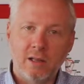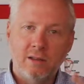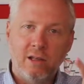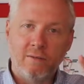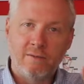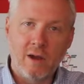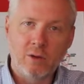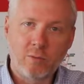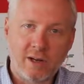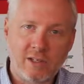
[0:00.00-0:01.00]
They
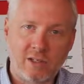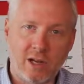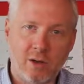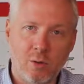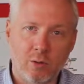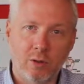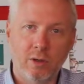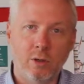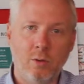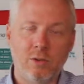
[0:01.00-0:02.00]
found the right stakeholder
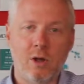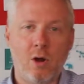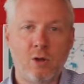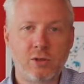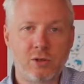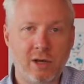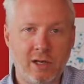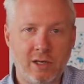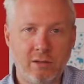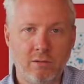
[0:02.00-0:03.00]
who was also trying
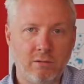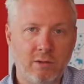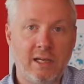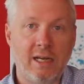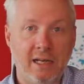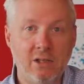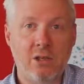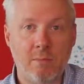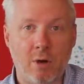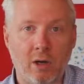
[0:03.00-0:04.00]
to get
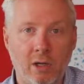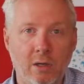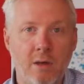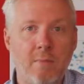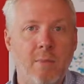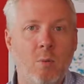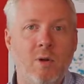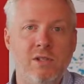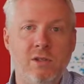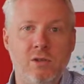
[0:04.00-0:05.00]
into the market, but
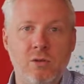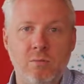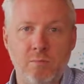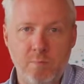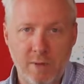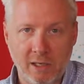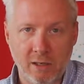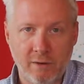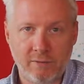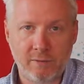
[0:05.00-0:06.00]
wasn't big
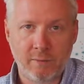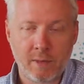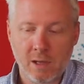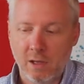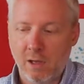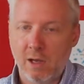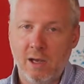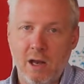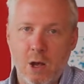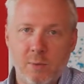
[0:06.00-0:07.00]
enough.
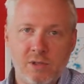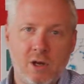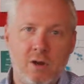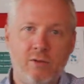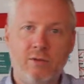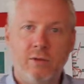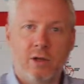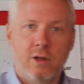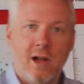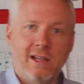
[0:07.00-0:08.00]
It helped solve
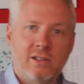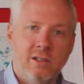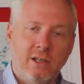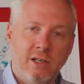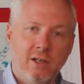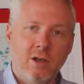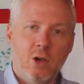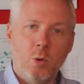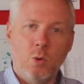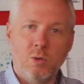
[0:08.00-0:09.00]
the client's need,
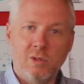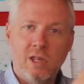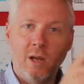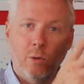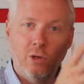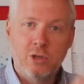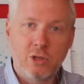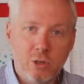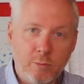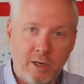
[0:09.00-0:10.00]
which was they were
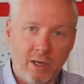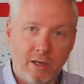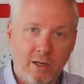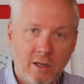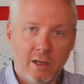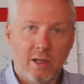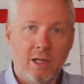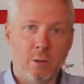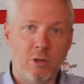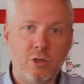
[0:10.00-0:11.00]
too big,
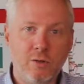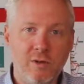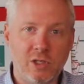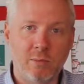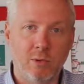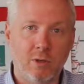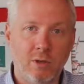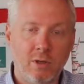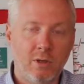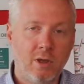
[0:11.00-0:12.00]
they were too visible,